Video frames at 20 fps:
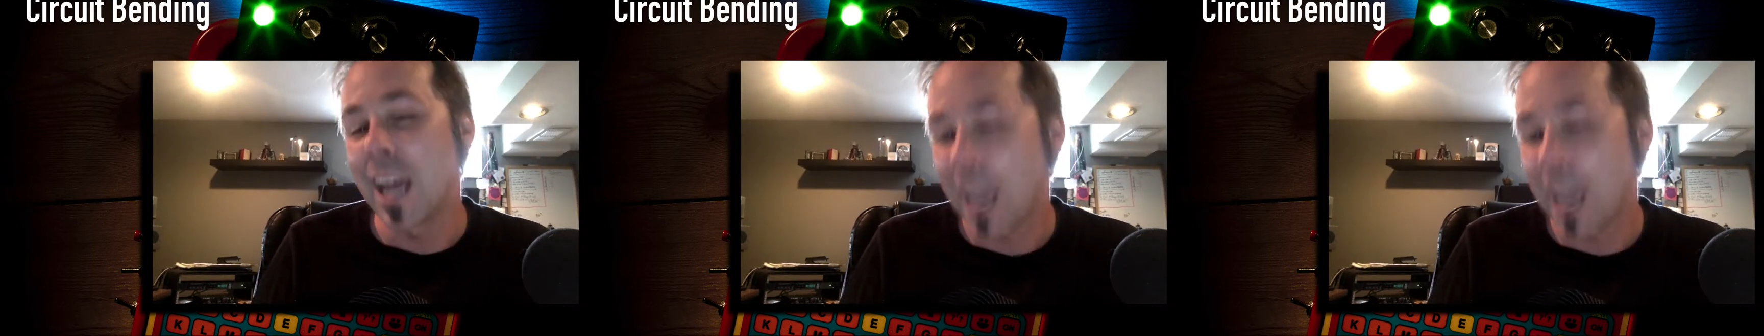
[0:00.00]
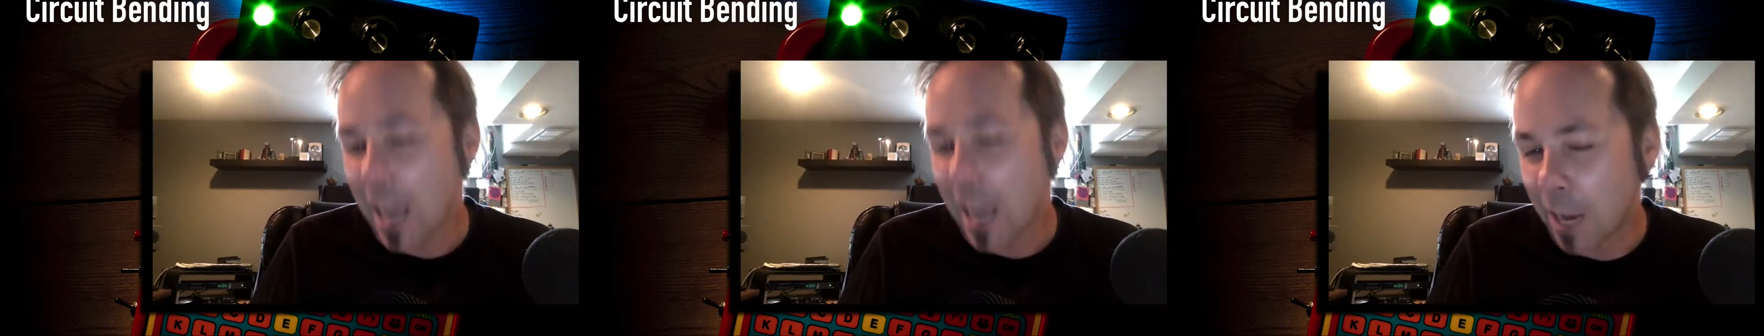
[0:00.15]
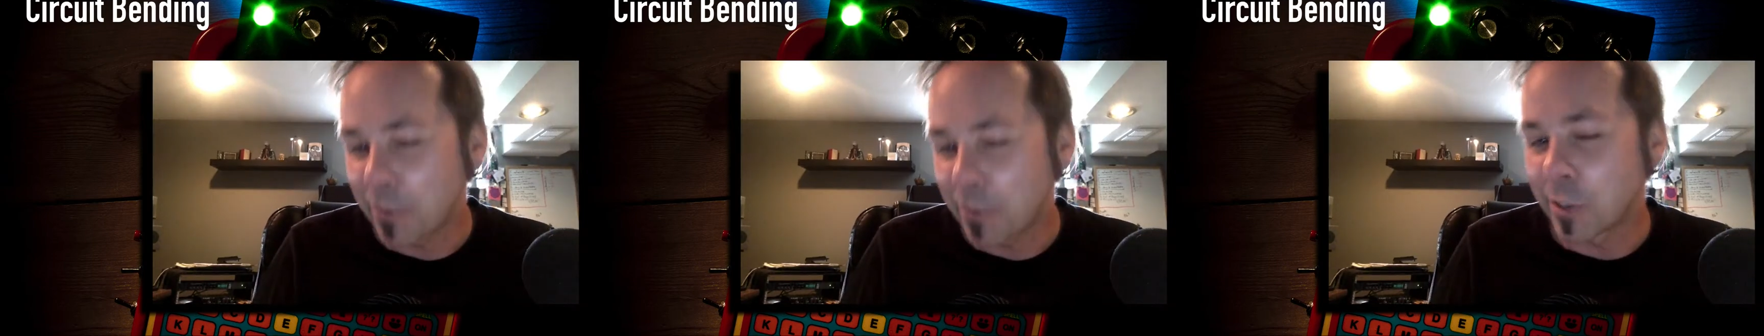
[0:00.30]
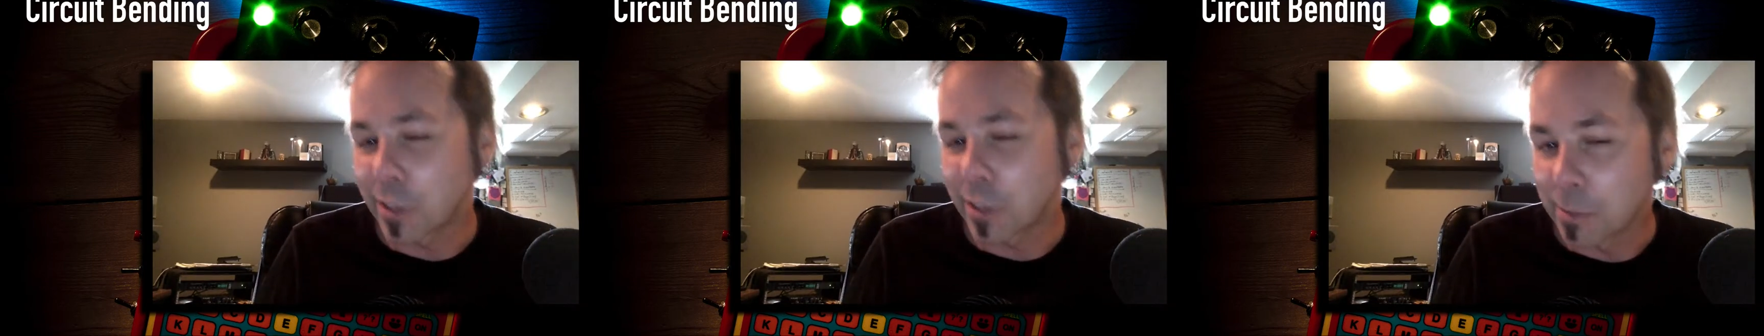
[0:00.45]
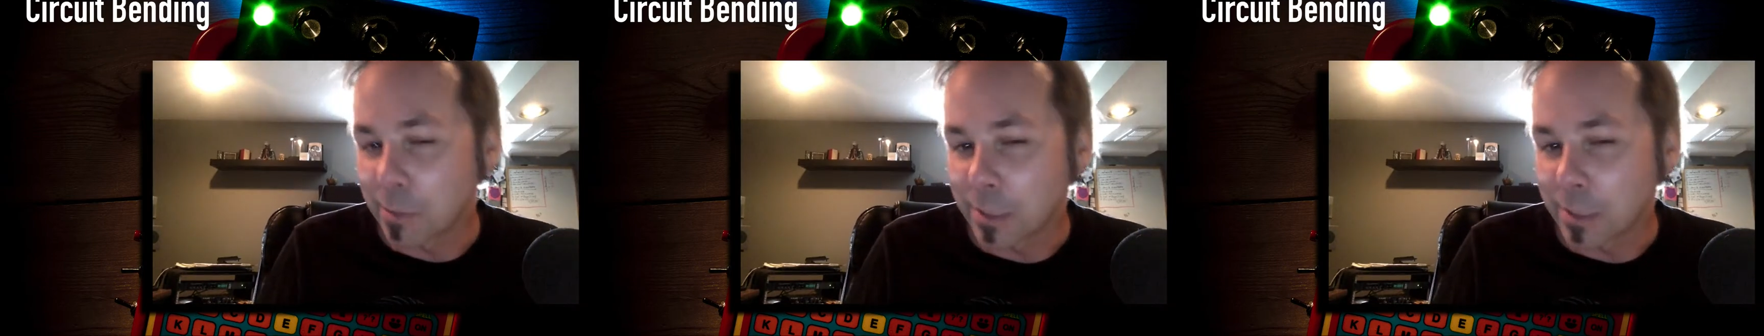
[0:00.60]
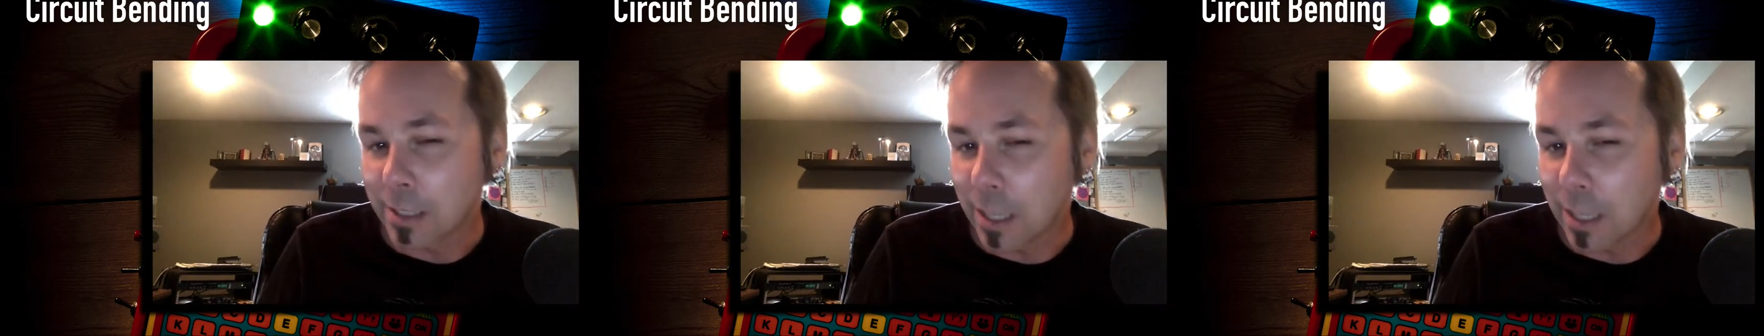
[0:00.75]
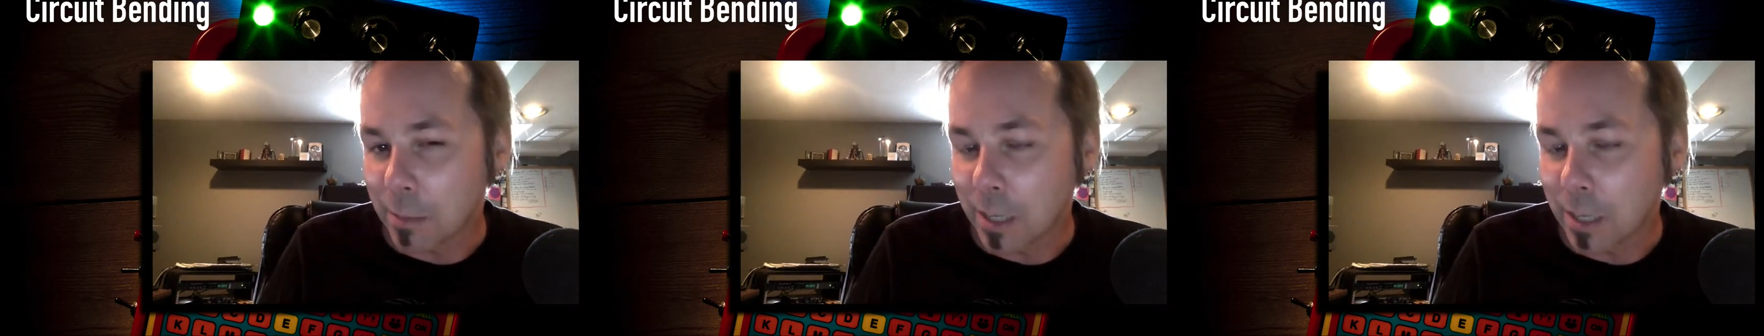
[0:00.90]
after some
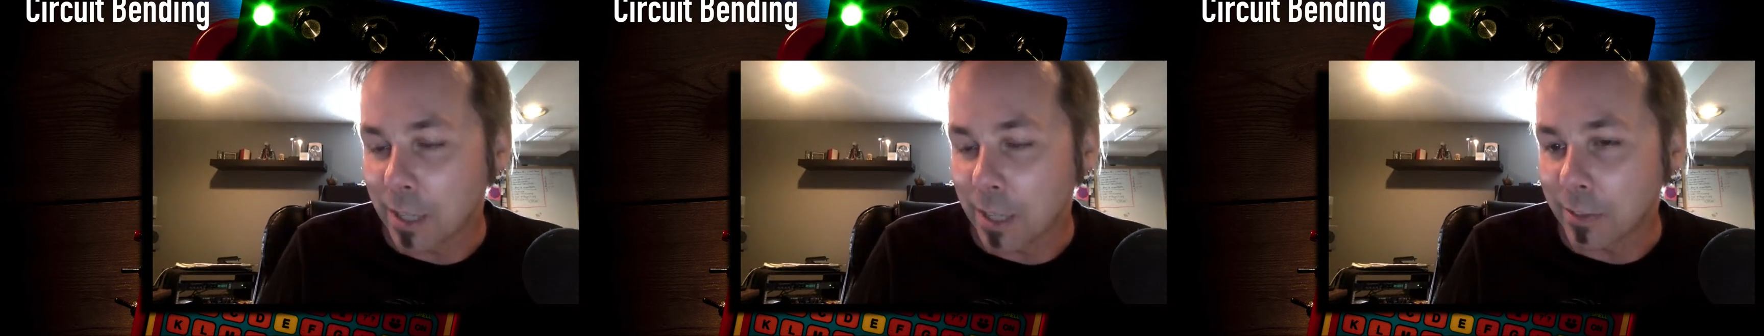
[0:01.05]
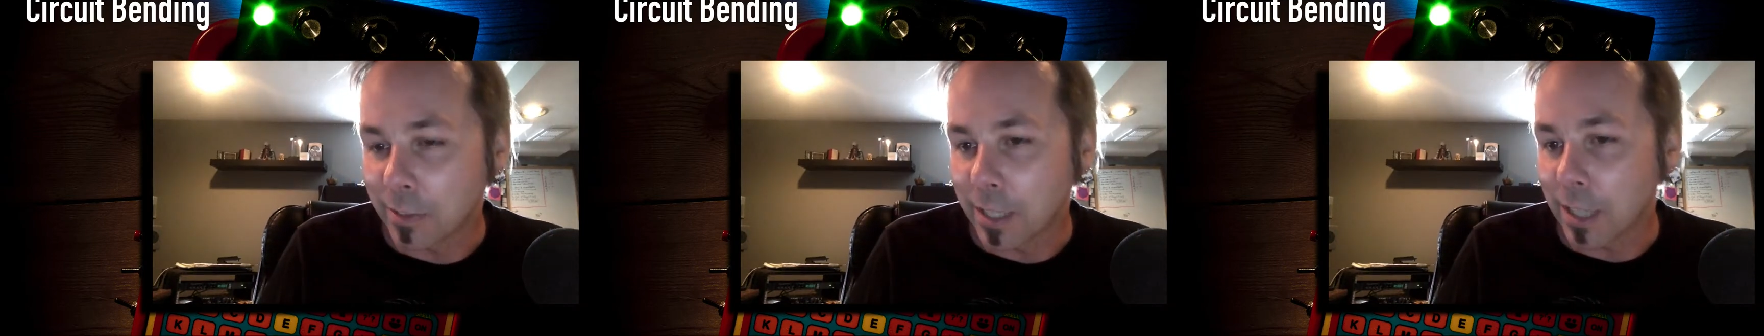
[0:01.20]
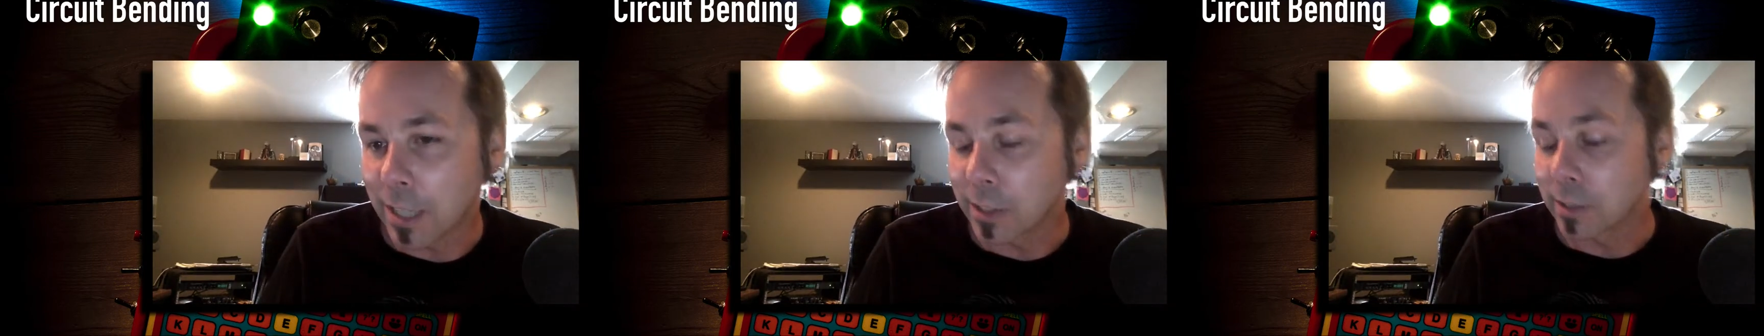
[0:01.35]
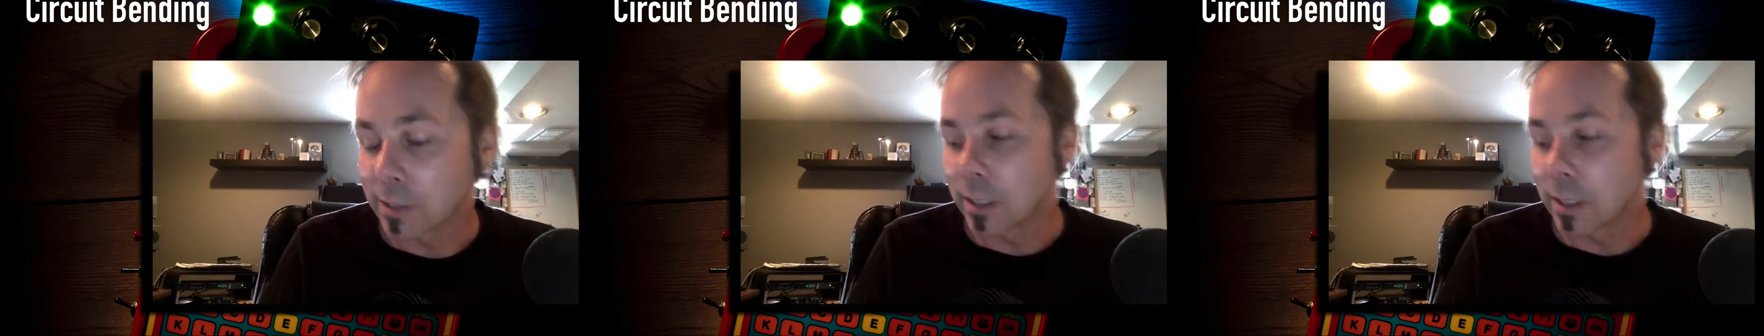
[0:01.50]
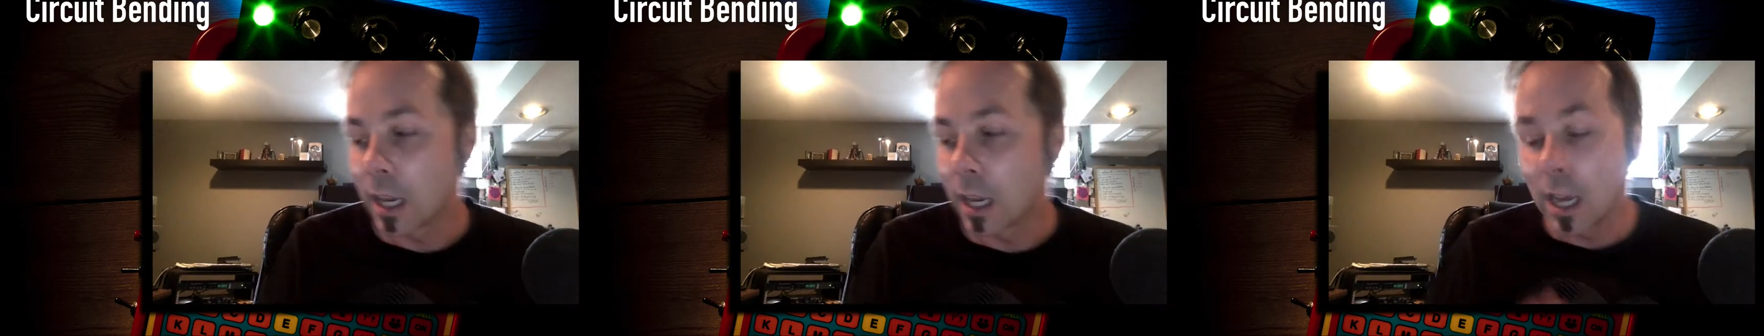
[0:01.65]
slight modifications.